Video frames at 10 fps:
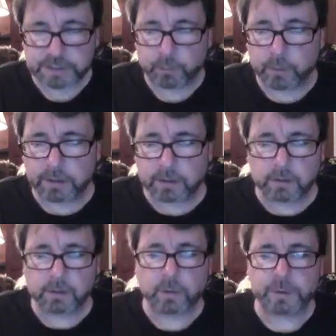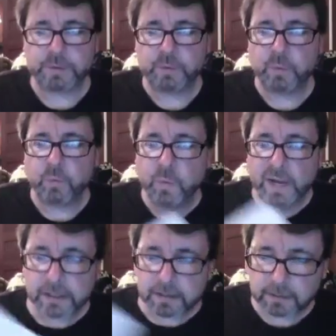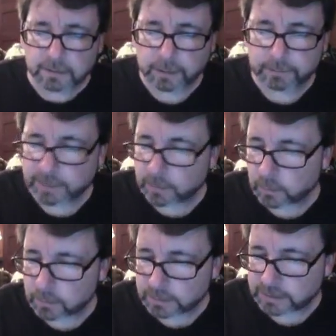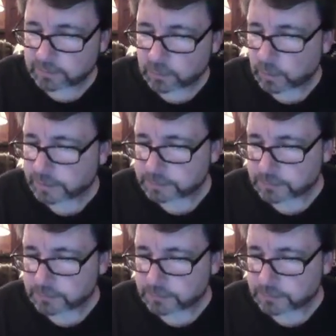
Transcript: We are going to wake her up, and we're going to give away some